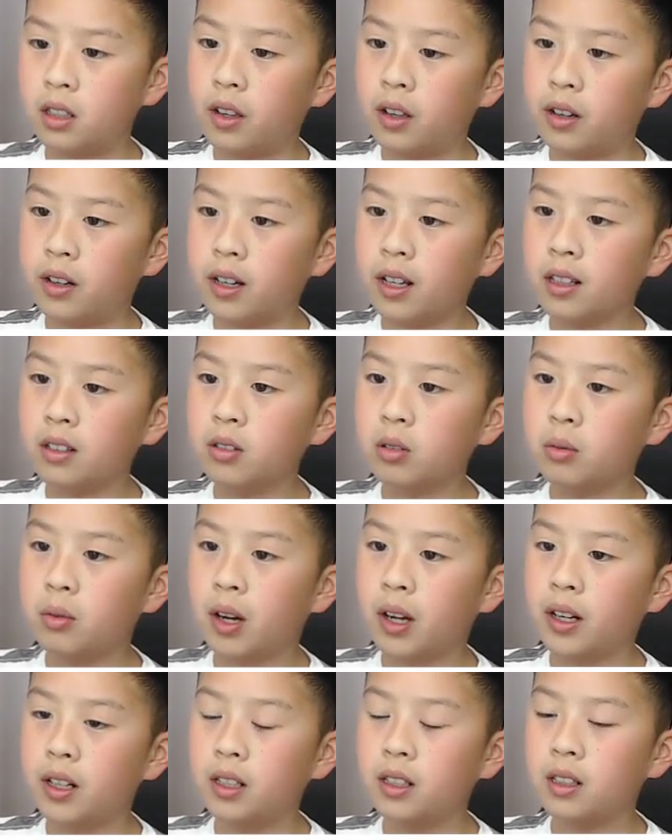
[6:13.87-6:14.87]
The
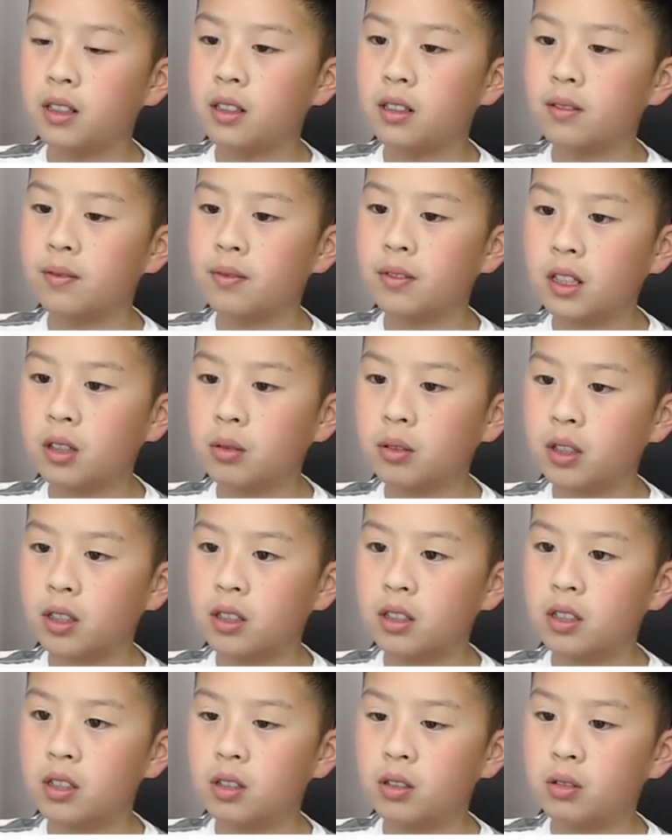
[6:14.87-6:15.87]
next one is
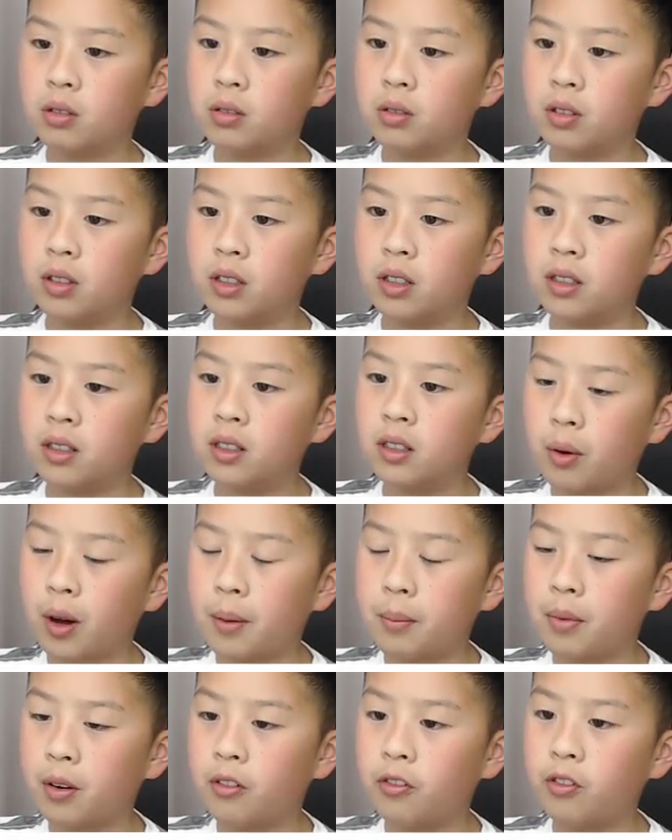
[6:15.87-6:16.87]
equal to
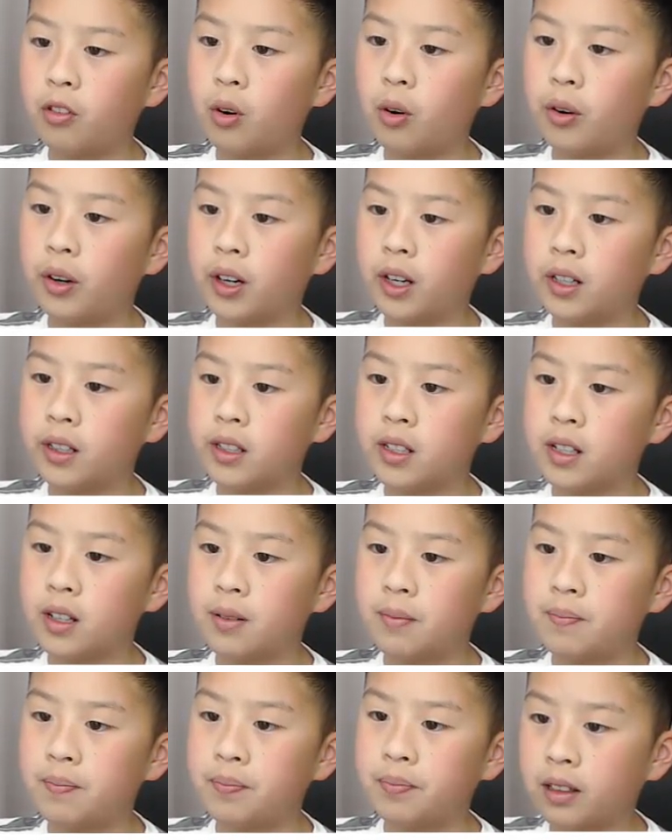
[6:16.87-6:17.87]
the one before
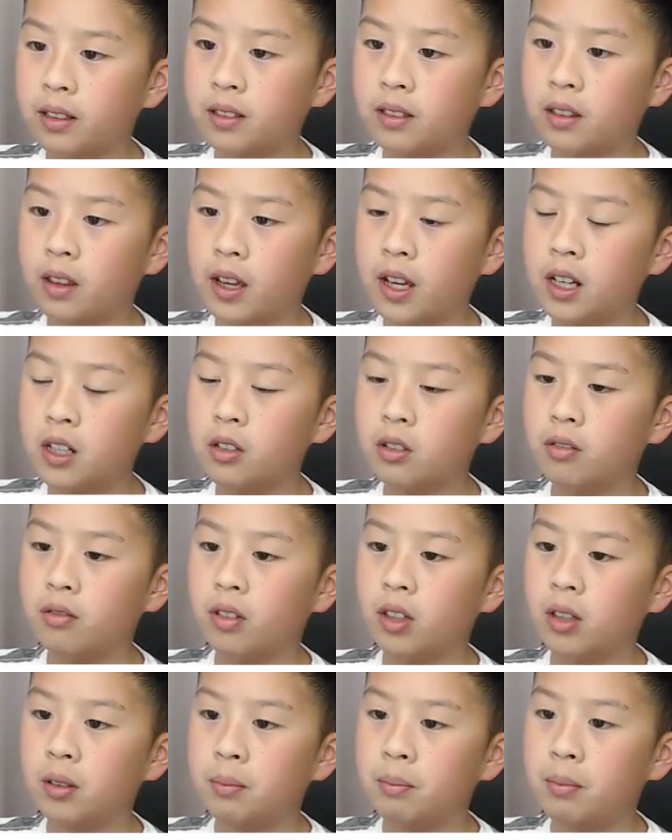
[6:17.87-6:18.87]
it plus the
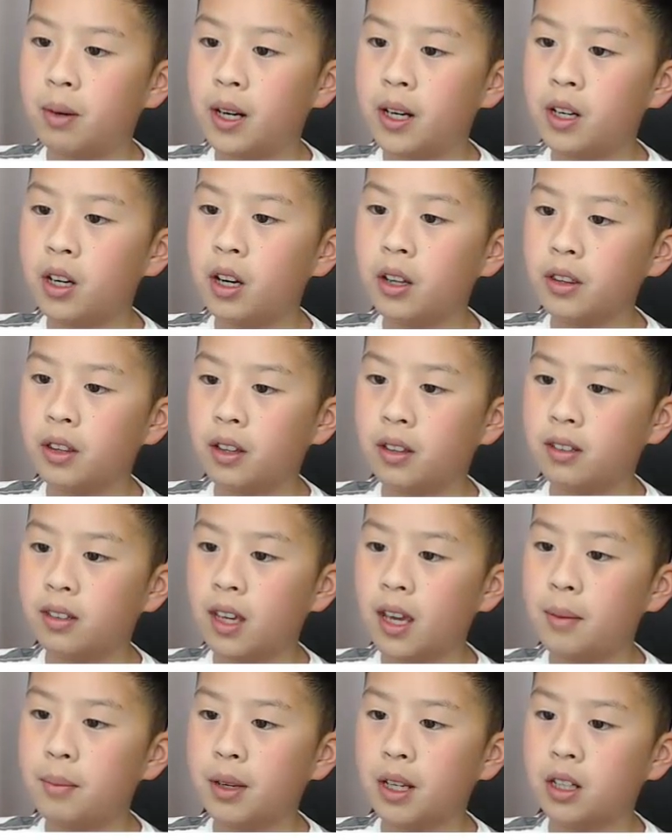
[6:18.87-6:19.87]
interval, but not
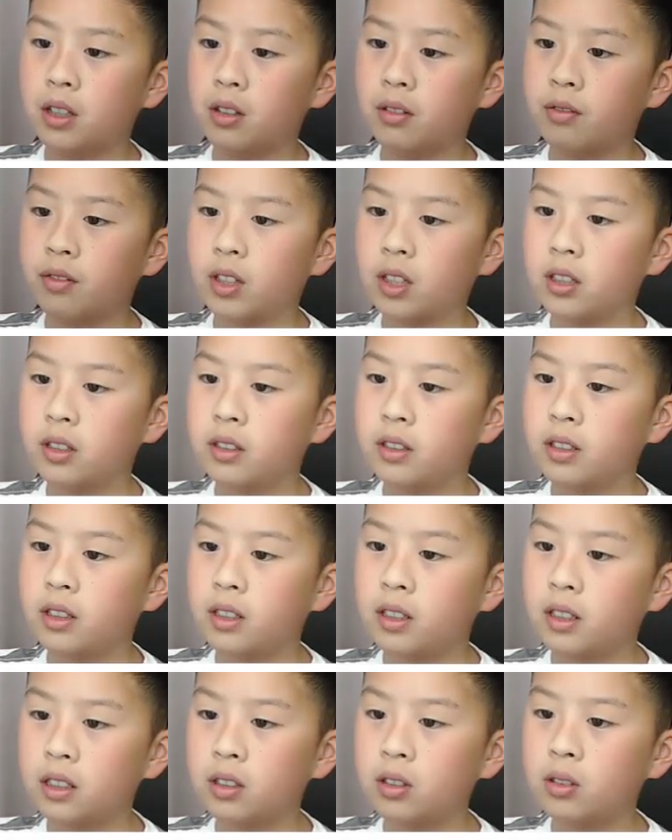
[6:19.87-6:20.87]
the same interval.
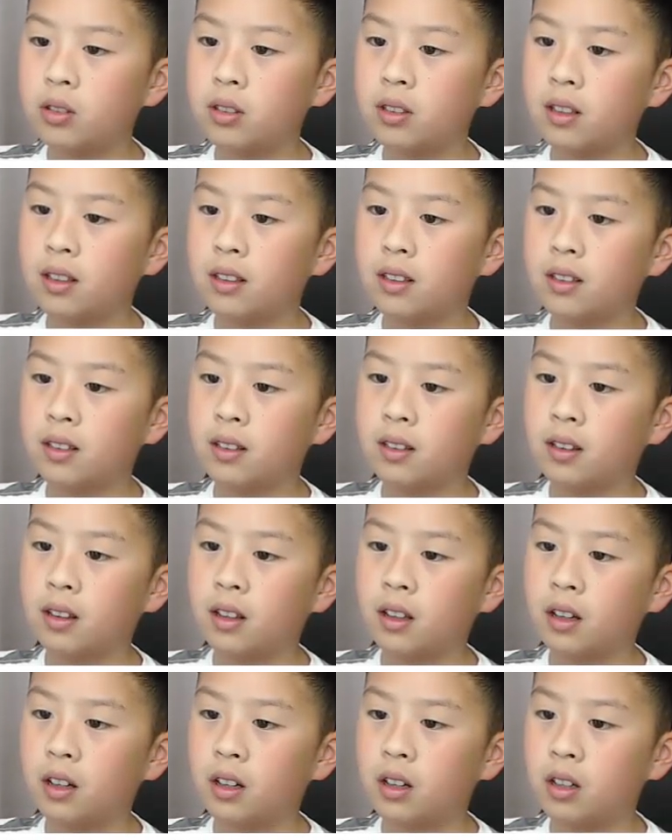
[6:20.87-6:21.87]
It
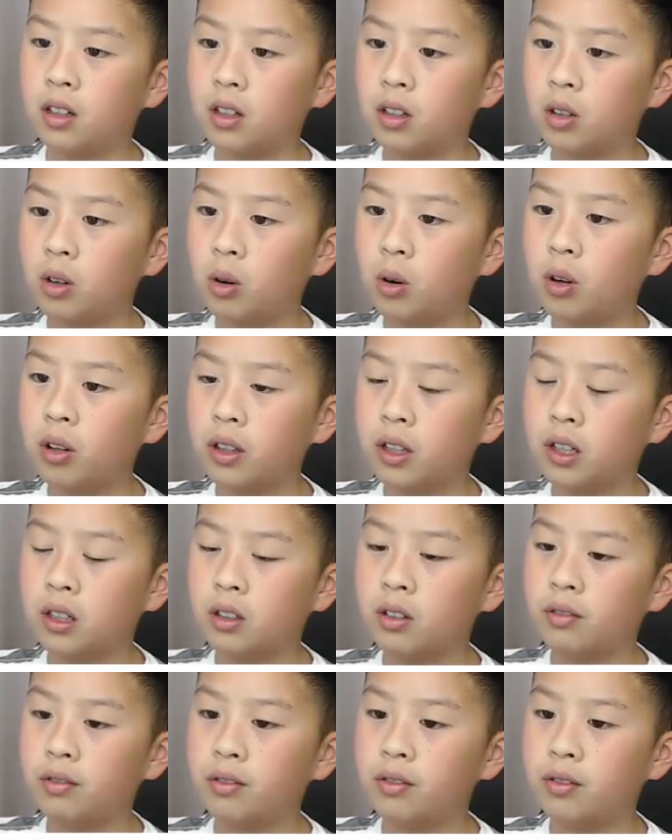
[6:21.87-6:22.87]
uses the
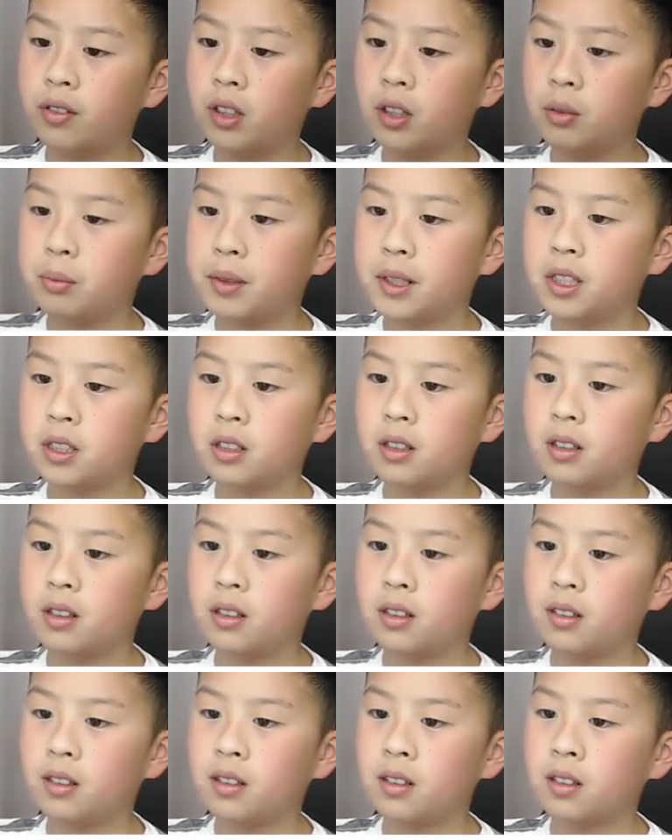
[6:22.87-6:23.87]
whole interval,
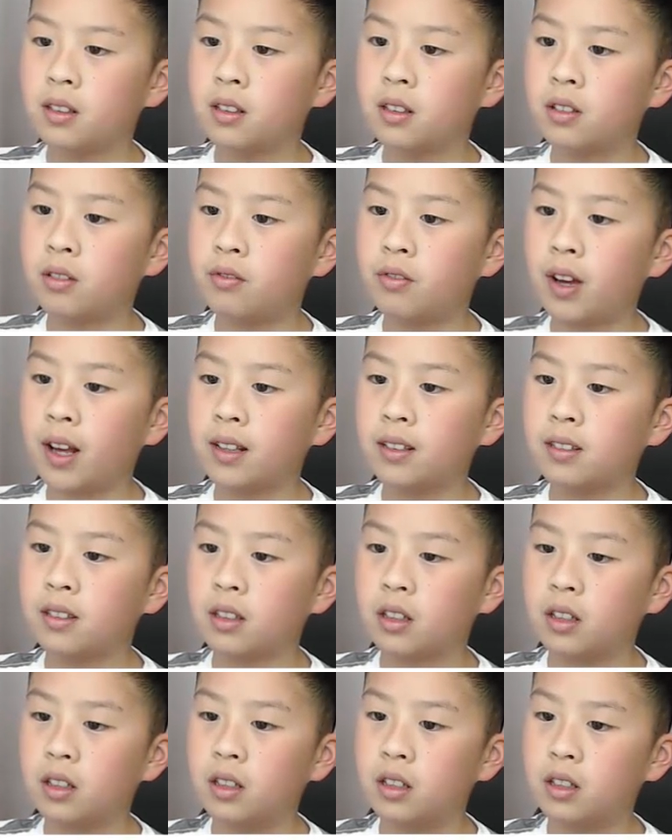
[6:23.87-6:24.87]
which is
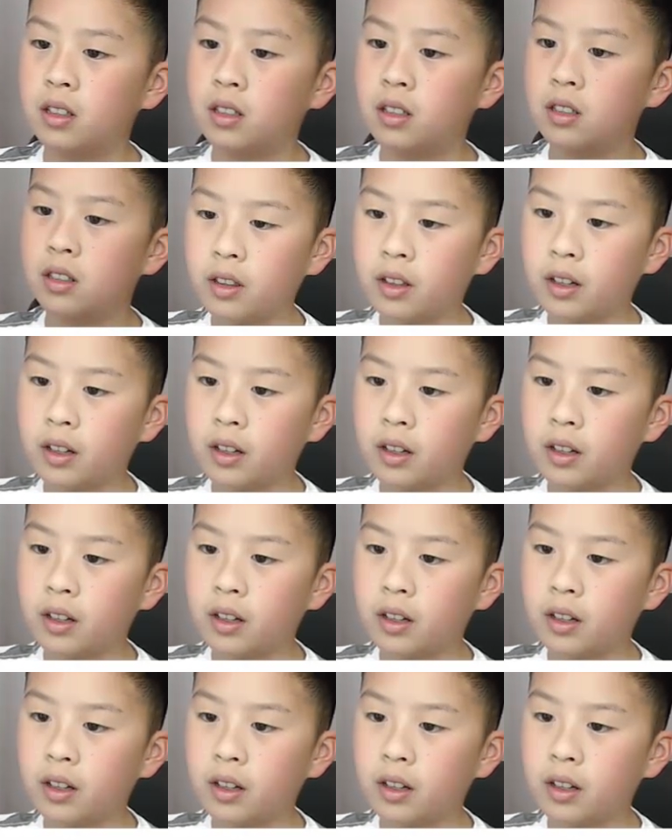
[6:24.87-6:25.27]
faster.